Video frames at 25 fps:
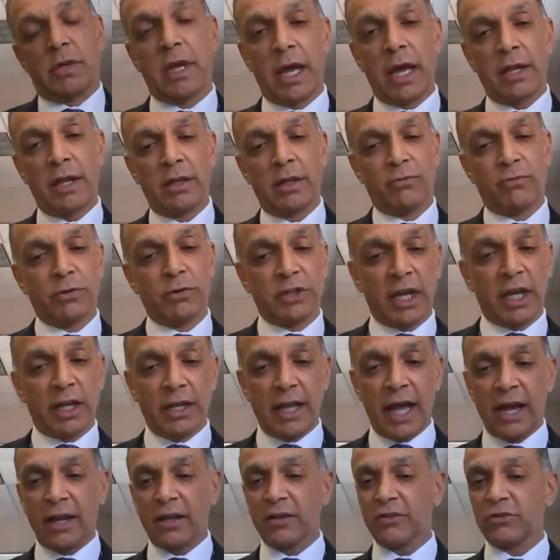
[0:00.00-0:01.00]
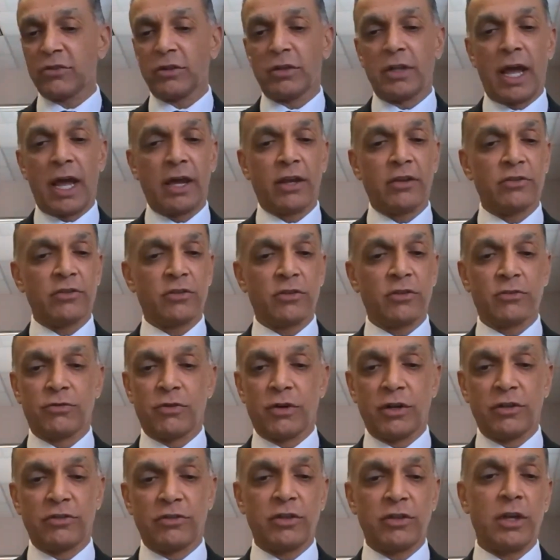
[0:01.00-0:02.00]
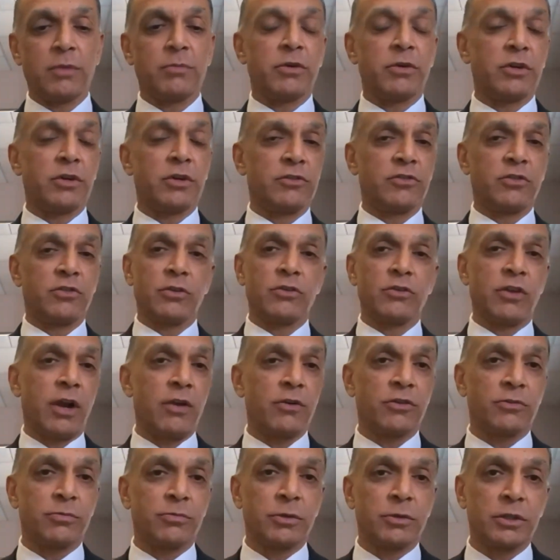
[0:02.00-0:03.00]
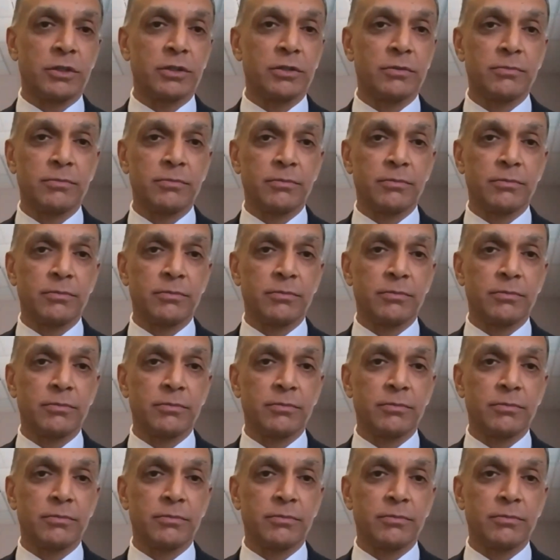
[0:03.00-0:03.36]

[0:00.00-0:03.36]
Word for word: and if we take Lancaster, Lancaster is very stable, and so is Harrisburg.